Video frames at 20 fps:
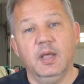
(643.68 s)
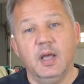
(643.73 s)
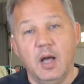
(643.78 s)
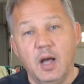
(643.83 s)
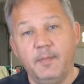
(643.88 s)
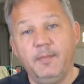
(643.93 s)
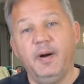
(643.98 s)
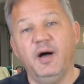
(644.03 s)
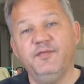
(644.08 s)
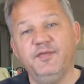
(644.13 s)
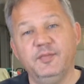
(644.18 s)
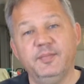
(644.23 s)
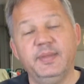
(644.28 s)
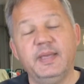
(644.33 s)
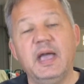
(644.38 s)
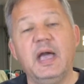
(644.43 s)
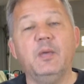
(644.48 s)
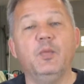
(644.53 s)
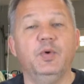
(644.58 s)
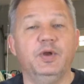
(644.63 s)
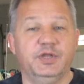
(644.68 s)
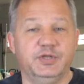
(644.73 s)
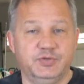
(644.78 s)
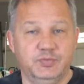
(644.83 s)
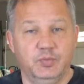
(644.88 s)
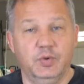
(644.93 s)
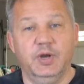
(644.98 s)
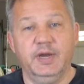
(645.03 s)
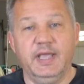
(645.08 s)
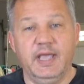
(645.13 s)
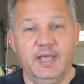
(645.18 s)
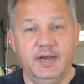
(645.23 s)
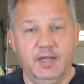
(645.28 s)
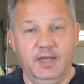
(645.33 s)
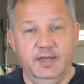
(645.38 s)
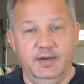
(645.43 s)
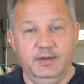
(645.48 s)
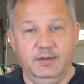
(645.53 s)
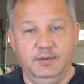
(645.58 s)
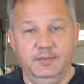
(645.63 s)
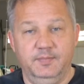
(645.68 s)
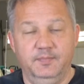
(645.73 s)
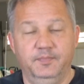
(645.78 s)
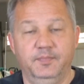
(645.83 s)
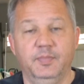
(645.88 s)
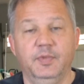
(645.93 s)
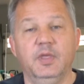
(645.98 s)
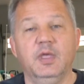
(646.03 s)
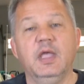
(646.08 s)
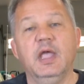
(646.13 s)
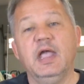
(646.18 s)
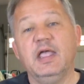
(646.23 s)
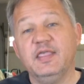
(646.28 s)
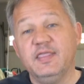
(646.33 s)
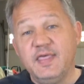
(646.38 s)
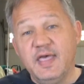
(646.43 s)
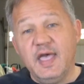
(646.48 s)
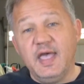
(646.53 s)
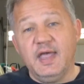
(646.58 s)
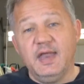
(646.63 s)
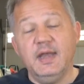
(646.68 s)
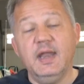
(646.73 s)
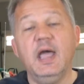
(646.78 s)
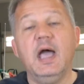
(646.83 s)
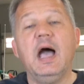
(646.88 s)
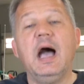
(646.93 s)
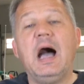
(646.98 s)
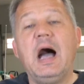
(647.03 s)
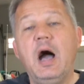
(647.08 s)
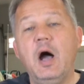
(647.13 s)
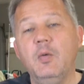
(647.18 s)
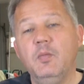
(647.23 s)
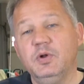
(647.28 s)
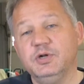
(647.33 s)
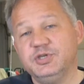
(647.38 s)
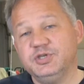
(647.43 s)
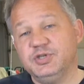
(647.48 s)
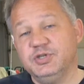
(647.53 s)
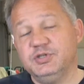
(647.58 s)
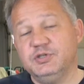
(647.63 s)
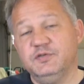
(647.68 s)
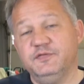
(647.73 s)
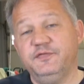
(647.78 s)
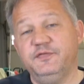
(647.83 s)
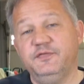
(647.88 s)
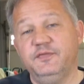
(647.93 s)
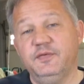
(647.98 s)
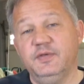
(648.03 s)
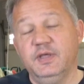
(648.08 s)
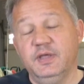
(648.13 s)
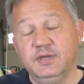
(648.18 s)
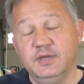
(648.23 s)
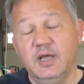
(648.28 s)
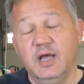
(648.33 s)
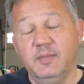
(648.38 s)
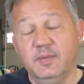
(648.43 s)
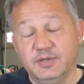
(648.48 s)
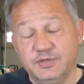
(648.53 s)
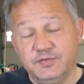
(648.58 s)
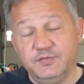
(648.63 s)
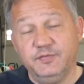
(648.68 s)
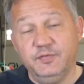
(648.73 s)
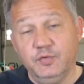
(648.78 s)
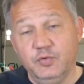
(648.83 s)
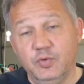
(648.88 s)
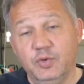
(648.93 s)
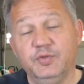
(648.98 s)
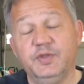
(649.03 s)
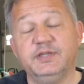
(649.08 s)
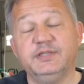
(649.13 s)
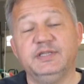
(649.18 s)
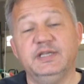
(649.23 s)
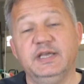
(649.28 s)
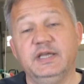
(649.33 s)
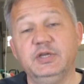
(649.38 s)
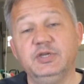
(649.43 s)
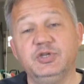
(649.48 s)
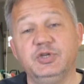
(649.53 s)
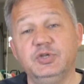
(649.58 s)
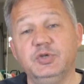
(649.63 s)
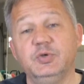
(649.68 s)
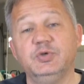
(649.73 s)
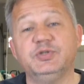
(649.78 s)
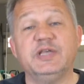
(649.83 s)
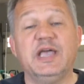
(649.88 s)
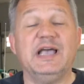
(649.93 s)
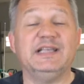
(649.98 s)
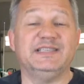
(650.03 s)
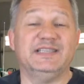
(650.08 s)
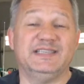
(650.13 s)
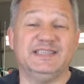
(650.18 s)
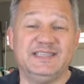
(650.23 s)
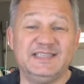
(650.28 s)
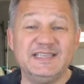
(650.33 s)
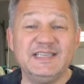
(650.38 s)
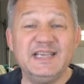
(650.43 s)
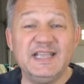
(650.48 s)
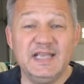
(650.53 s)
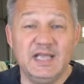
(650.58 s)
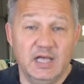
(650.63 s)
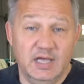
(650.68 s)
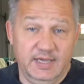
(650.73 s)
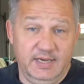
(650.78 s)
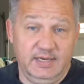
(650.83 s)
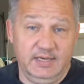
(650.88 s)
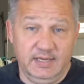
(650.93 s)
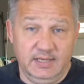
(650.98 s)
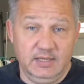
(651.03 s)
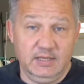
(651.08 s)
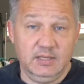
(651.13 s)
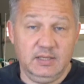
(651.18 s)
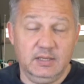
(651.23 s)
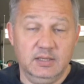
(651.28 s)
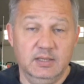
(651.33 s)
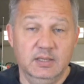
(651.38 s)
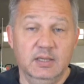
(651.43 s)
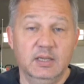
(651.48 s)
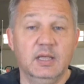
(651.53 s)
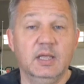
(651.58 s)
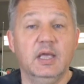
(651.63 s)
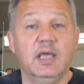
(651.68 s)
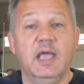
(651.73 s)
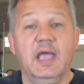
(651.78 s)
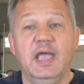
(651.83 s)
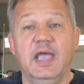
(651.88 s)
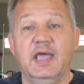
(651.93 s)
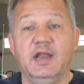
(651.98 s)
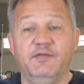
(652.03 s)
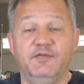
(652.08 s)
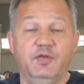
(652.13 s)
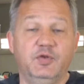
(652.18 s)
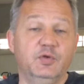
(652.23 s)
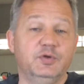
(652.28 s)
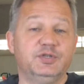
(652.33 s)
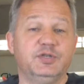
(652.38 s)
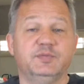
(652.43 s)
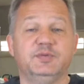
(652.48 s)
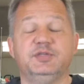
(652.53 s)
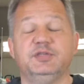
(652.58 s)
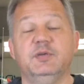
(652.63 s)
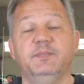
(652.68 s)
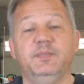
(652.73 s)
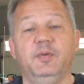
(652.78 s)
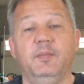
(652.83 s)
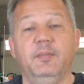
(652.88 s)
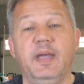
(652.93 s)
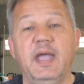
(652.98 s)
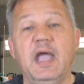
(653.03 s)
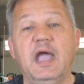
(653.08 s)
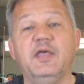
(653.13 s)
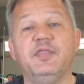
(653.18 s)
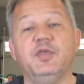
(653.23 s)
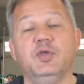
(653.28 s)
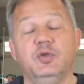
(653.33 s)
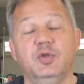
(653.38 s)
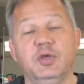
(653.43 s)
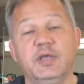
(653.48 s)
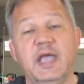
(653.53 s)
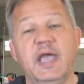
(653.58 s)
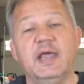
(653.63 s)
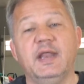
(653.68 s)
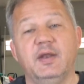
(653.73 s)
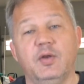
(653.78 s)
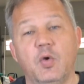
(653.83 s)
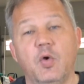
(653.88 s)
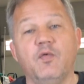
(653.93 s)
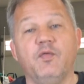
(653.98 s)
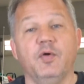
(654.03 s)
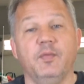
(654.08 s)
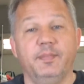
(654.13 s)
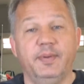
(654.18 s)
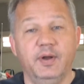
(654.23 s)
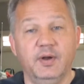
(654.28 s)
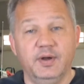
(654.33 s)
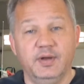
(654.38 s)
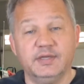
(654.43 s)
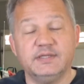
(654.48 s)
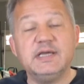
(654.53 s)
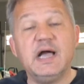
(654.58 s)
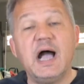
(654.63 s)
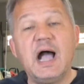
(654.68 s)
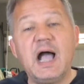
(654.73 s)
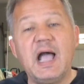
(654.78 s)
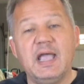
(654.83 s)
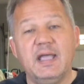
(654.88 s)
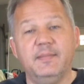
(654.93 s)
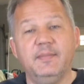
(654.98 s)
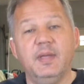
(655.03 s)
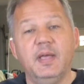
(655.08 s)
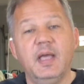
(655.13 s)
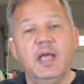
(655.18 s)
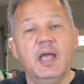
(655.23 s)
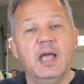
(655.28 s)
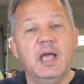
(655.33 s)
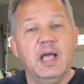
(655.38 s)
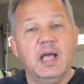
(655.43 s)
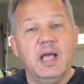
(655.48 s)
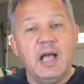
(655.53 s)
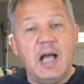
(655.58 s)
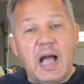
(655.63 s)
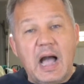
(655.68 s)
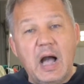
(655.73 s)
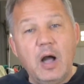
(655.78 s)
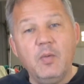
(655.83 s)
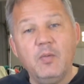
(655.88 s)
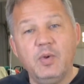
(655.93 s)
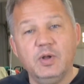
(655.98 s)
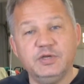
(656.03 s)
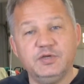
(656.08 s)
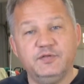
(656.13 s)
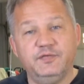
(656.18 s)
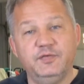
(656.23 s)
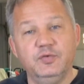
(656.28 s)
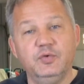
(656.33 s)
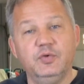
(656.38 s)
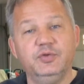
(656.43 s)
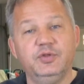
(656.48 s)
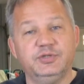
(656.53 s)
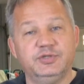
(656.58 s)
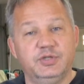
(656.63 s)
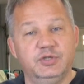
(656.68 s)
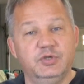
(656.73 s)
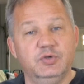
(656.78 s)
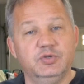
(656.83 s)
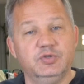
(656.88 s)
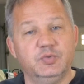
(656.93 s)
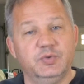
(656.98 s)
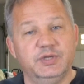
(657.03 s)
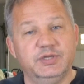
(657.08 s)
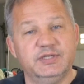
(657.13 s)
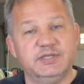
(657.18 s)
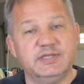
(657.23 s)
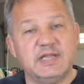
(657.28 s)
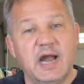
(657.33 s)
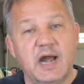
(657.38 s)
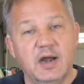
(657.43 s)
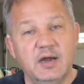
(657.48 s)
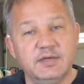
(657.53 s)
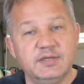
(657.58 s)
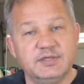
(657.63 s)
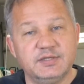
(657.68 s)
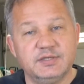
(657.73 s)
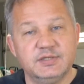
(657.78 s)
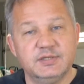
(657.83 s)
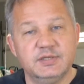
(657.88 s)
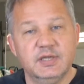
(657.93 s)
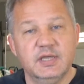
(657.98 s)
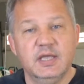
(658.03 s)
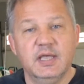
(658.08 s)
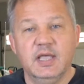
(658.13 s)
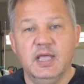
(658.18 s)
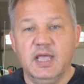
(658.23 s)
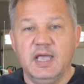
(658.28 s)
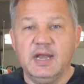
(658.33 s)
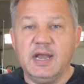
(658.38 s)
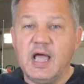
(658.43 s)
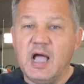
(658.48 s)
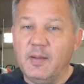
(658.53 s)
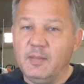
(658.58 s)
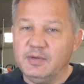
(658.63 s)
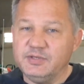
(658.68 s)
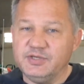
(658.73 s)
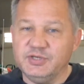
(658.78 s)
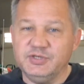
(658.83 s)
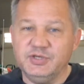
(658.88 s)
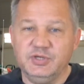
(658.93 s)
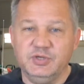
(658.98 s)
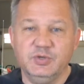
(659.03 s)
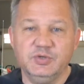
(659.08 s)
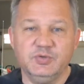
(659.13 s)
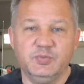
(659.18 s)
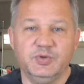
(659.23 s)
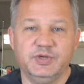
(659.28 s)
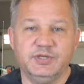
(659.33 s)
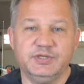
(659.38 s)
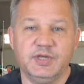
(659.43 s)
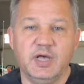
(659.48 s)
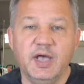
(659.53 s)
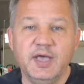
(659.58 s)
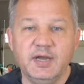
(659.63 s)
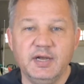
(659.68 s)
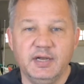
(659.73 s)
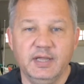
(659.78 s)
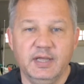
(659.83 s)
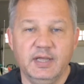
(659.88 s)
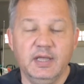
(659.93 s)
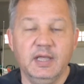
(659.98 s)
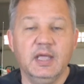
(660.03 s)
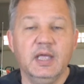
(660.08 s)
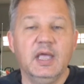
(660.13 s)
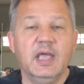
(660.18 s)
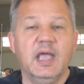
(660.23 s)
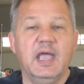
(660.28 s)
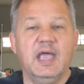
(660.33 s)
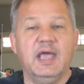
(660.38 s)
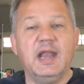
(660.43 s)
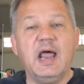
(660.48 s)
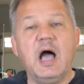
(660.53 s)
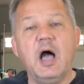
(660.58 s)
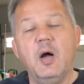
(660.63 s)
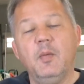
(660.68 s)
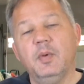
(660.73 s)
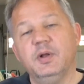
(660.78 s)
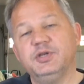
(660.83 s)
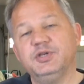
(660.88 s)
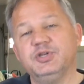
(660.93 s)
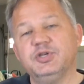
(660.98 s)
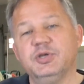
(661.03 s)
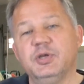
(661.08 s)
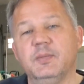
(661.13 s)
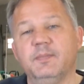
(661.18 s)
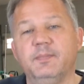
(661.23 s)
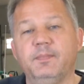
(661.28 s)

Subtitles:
above and beyond when it's running at idle? Then, how much fuel does the engine use as it's sitting idling? And if you do some simple math, you look at it over a period of time, how much fuel does it use when it starts, and how much does it use when it's idling, and how much